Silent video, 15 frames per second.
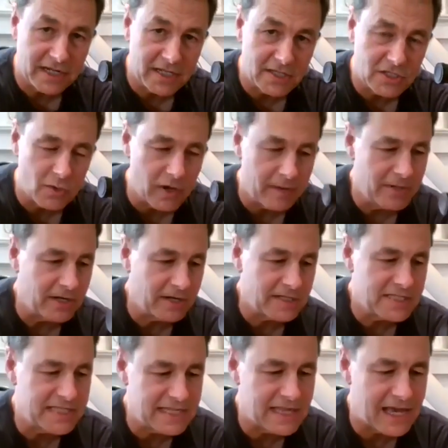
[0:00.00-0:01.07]
it and so on. But you can
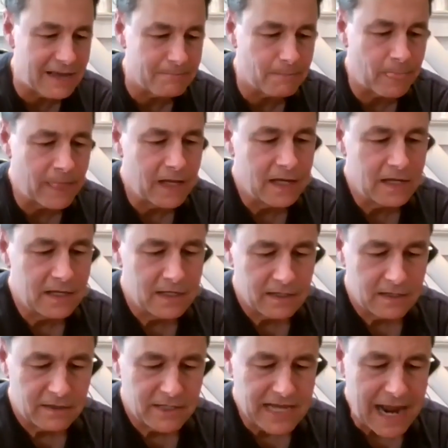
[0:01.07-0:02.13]
see that
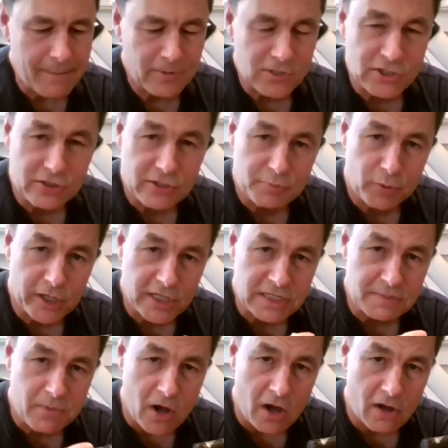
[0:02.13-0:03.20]
the aperture is pretty
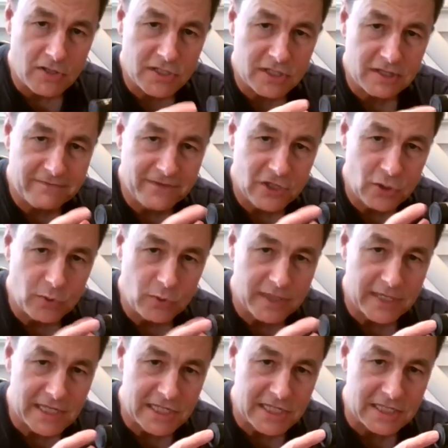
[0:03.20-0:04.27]
small. So the view in
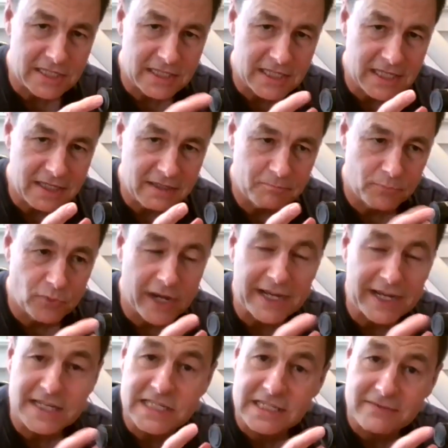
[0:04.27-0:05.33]
this, the
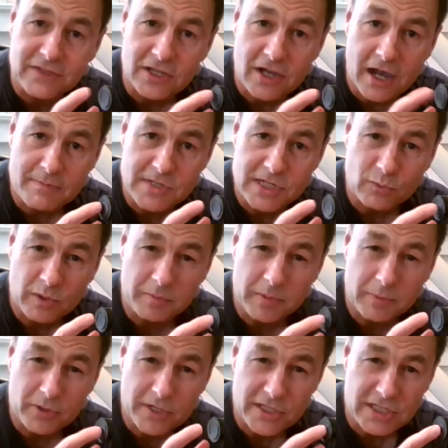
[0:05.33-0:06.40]
brightness of the object would be
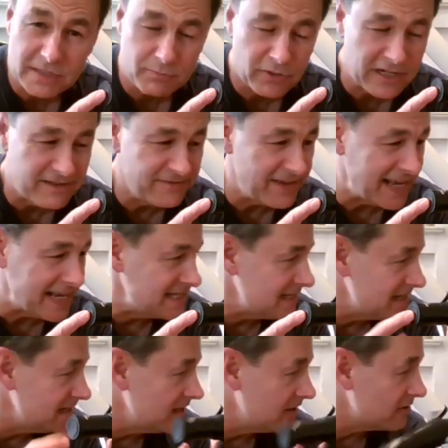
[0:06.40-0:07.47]
pretty, pretty faint
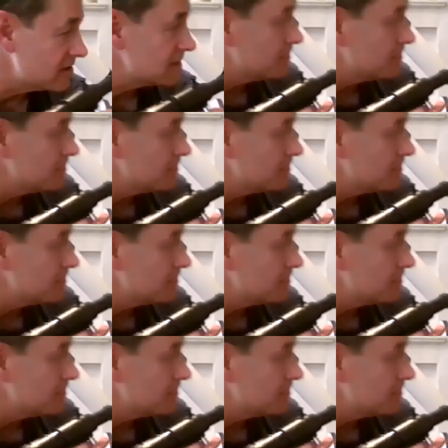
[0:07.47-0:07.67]
in here as